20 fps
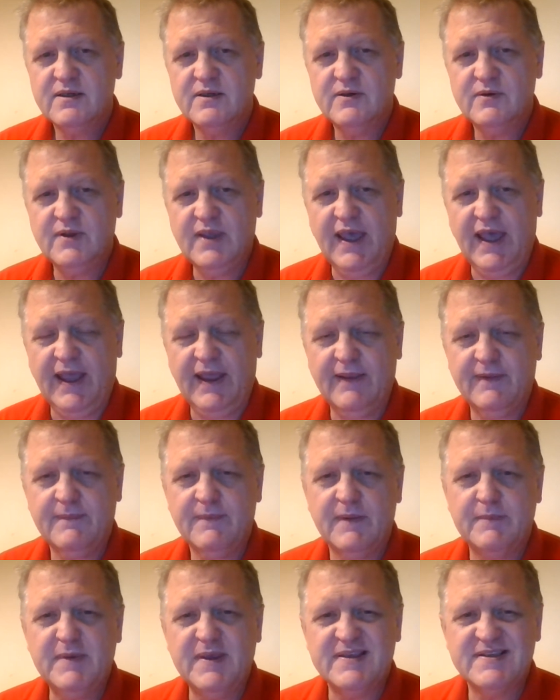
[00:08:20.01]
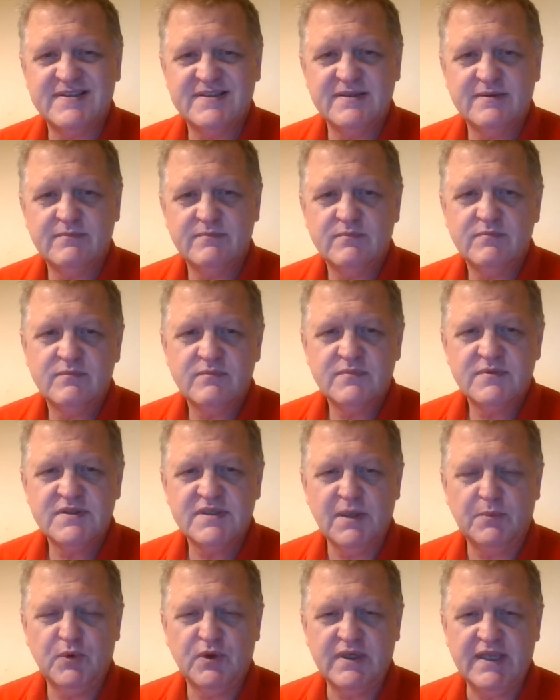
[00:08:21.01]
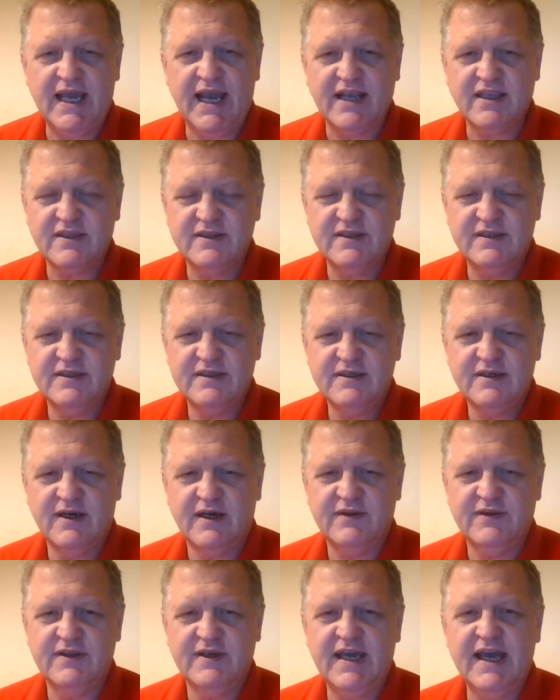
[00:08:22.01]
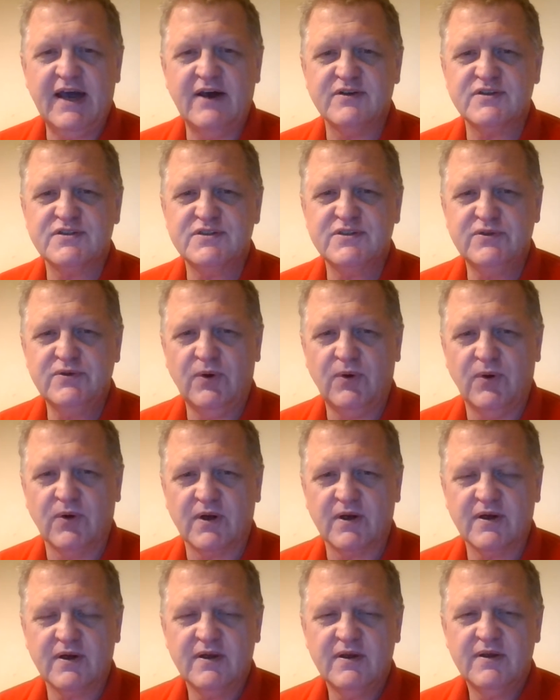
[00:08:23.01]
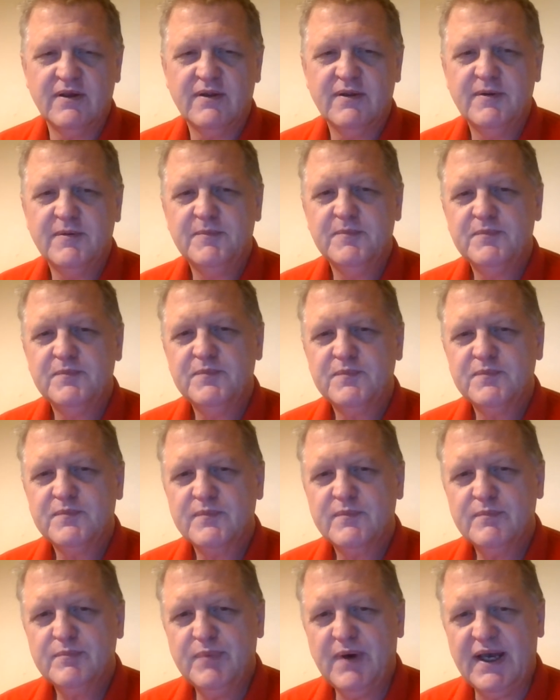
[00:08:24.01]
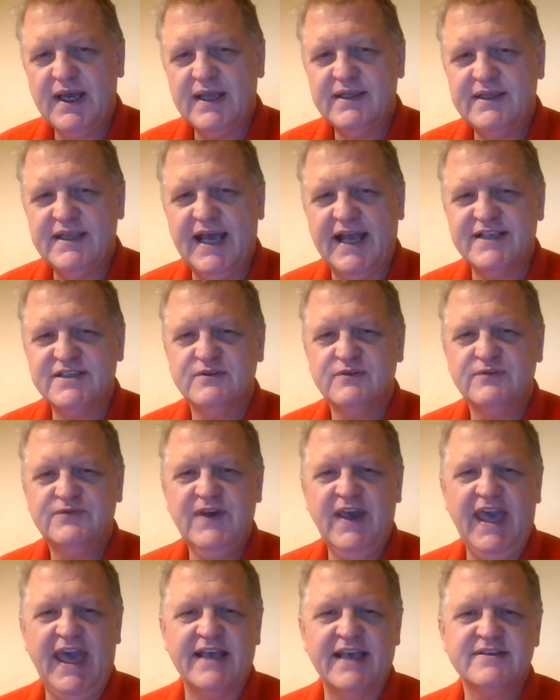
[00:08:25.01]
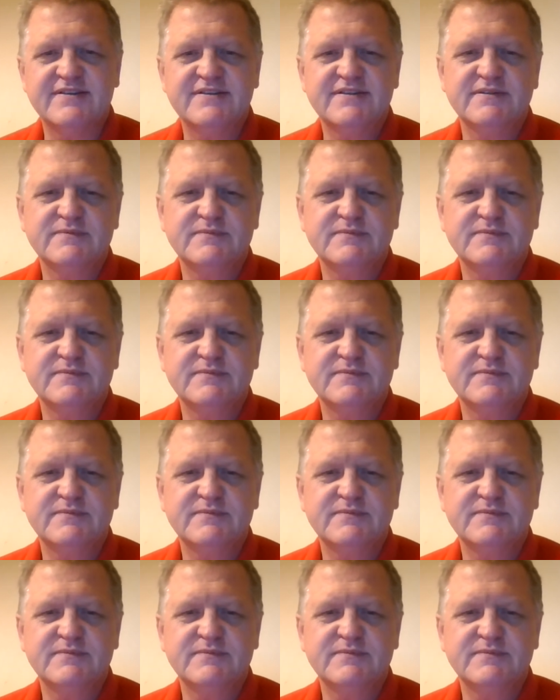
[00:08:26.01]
Okay, that means someone knocked on the house door, but not so fast.